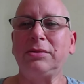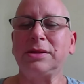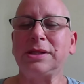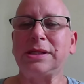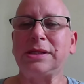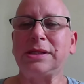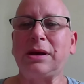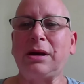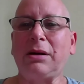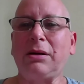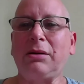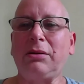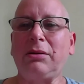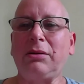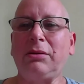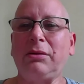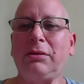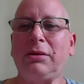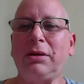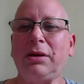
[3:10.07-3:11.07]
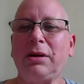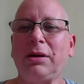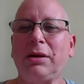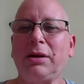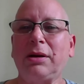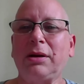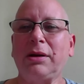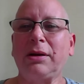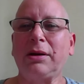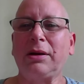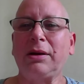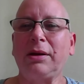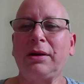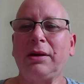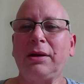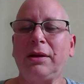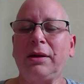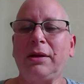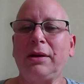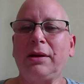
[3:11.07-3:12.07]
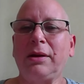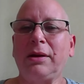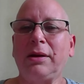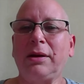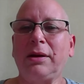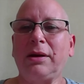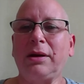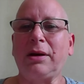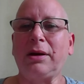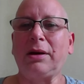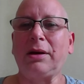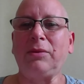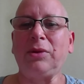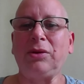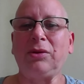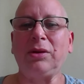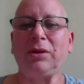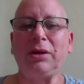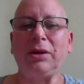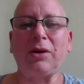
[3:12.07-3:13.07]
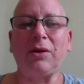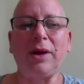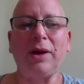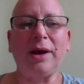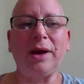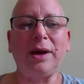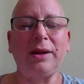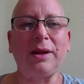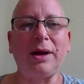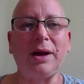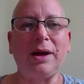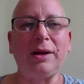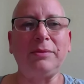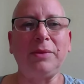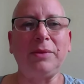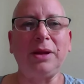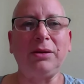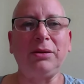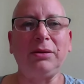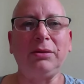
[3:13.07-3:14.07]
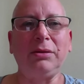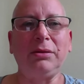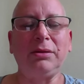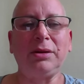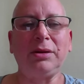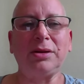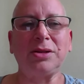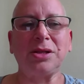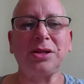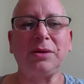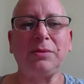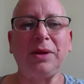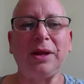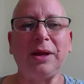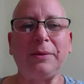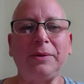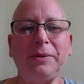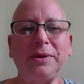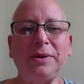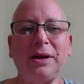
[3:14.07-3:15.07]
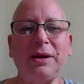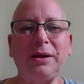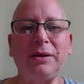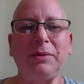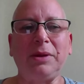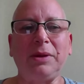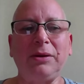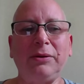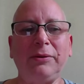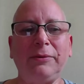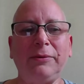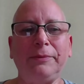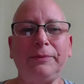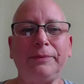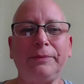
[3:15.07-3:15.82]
So um, you can go ahead and unmute. You should be able to unmute.